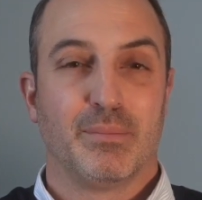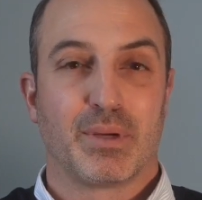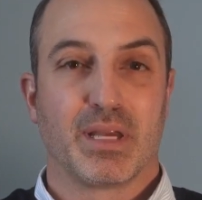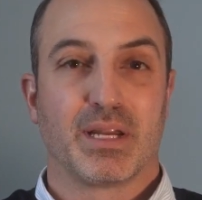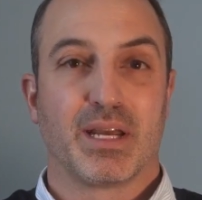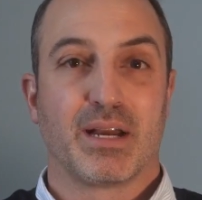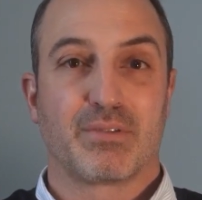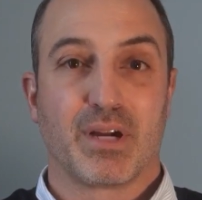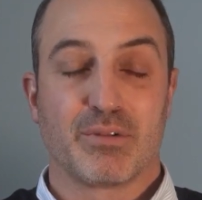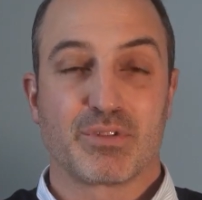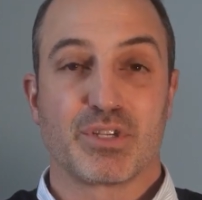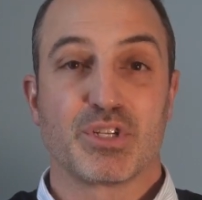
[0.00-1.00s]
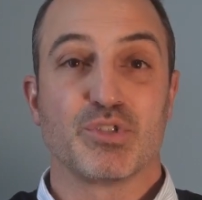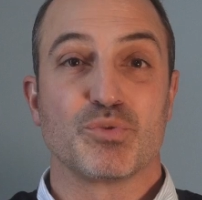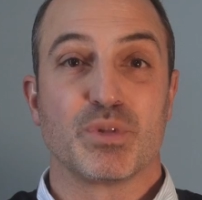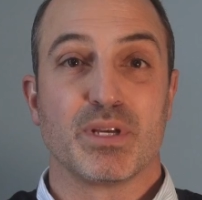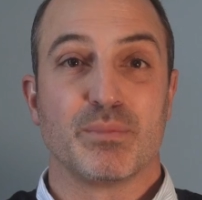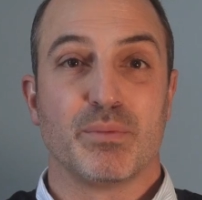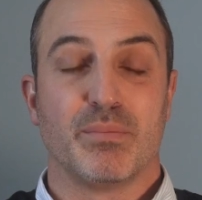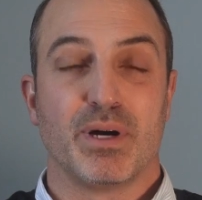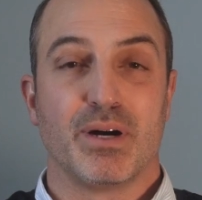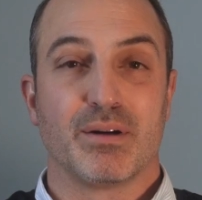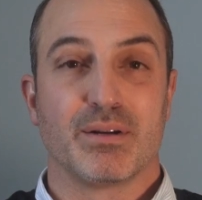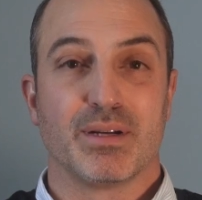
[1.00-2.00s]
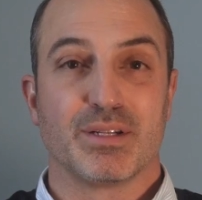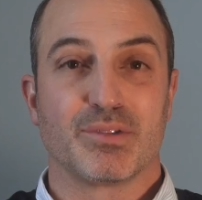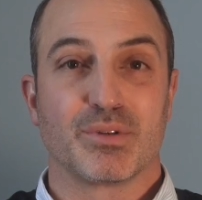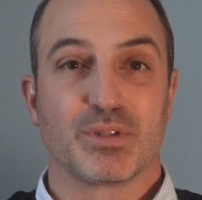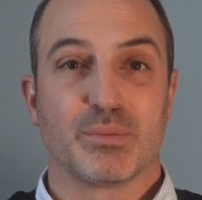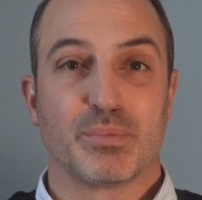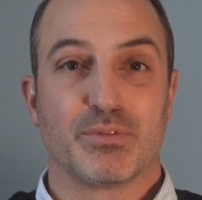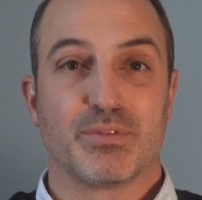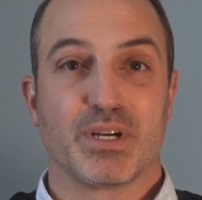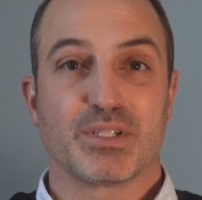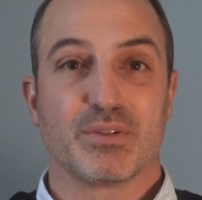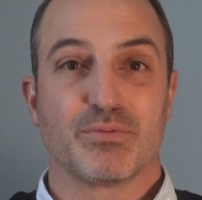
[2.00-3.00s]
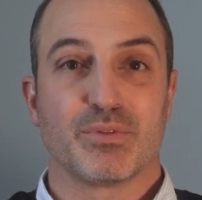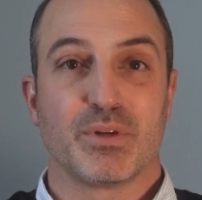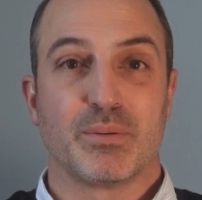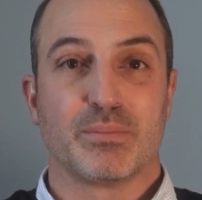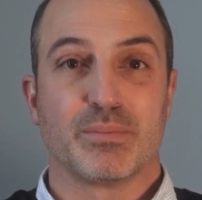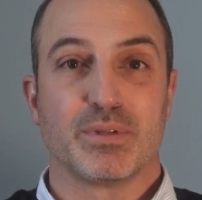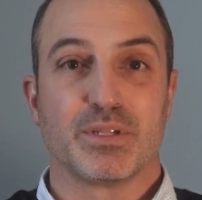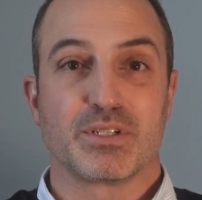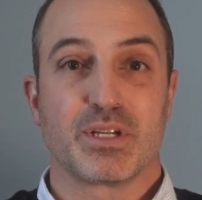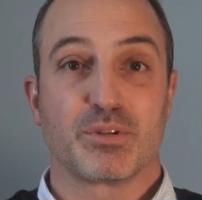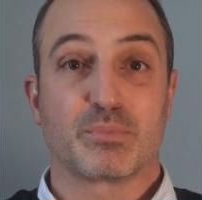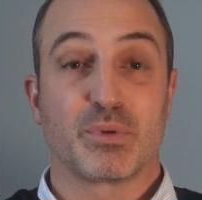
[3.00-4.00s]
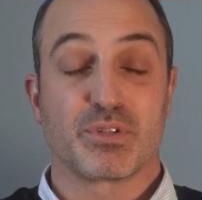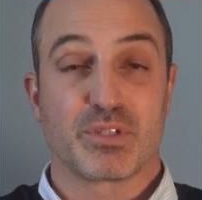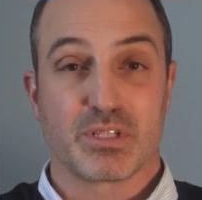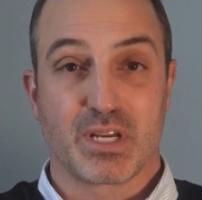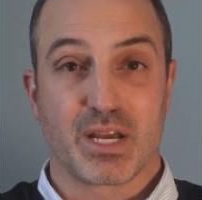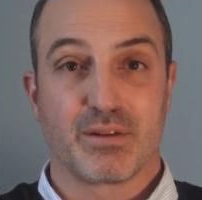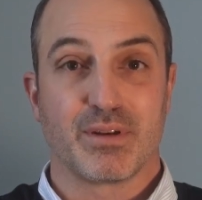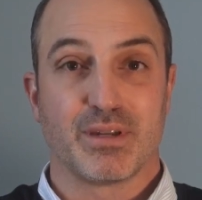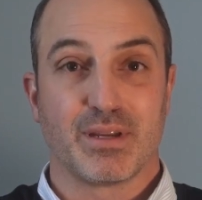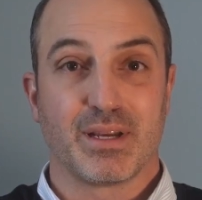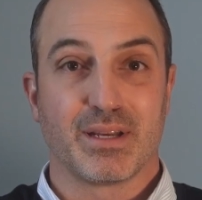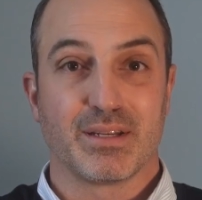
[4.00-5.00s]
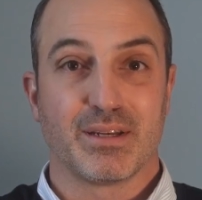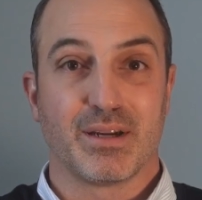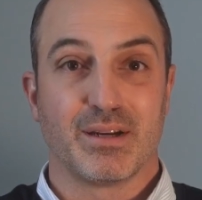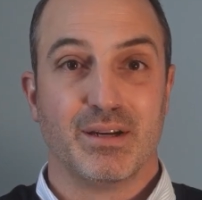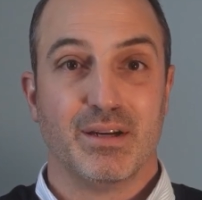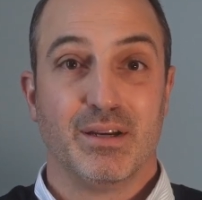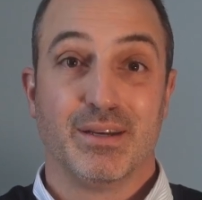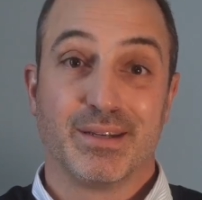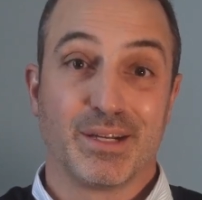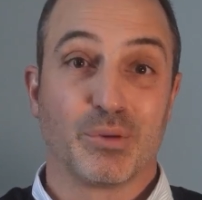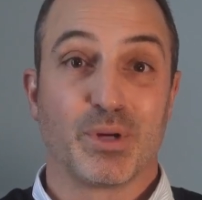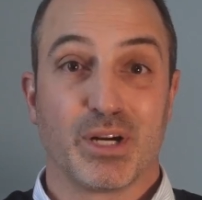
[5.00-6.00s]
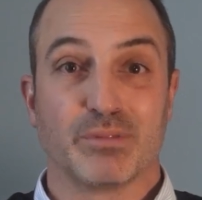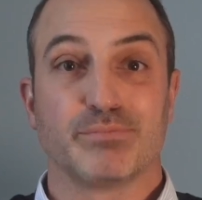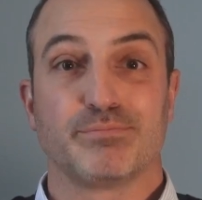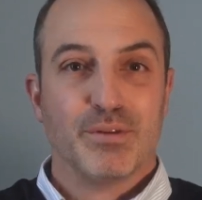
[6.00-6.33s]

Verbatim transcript: Began to have conversations with him about entering the profession from the salesperson side of it, and, uh, and here we are.